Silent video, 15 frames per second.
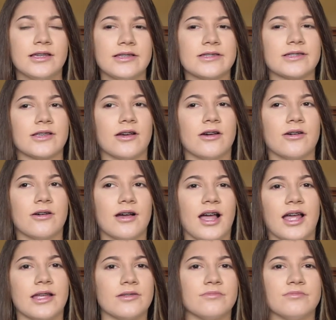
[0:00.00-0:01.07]
So
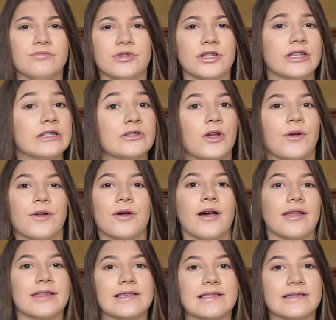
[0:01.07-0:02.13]
I really don't know
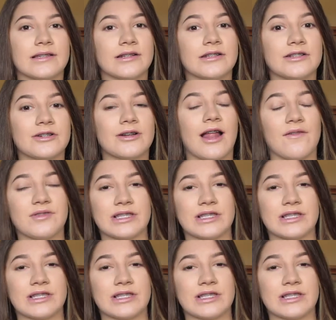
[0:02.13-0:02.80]
how this is gonna turn out.